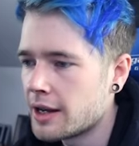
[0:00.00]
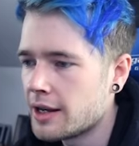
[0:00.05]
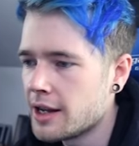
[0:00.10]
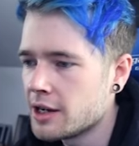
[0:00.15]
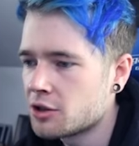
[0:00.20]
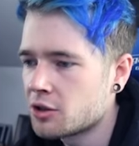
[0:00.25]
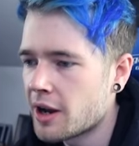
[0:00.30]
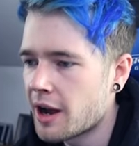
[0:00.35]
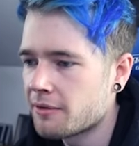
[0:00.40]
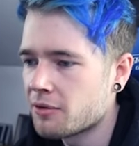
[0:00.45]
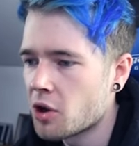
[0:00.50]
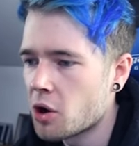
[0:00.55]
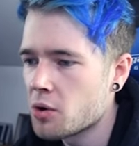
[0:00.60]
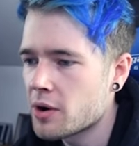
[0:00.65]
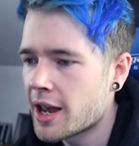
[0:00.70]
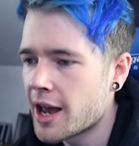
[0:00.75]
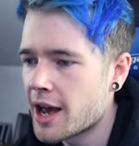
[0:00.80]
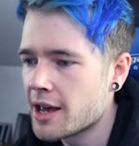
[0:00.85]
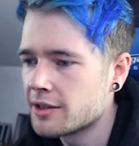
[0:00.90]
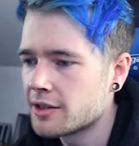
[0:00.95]
I literally have
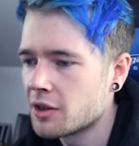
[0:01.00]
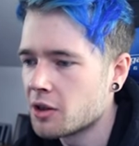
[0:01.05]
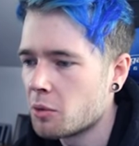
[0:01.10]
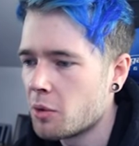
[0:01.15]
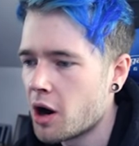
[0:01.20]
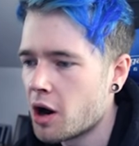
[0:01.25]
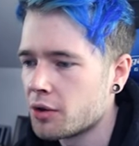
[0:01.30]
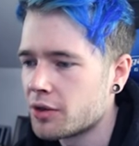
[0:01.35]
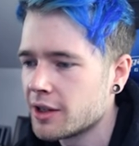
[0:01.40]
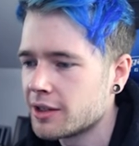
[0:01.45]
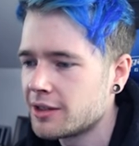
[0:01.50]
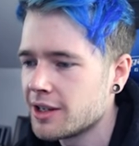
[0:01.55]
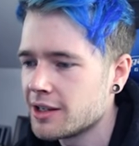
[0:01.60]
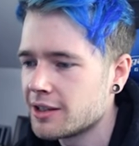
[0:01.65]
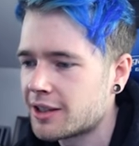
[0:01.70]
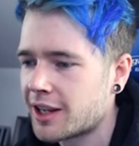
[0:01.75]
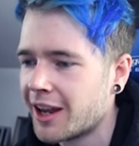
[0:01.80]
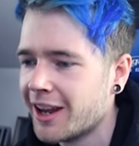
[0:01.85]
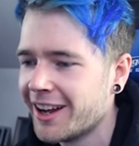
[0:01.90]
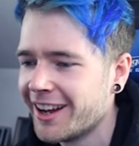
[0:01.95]
no cares in the world. This
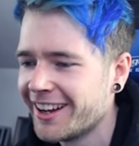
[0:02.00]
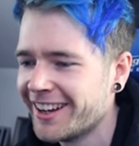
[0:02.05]
is...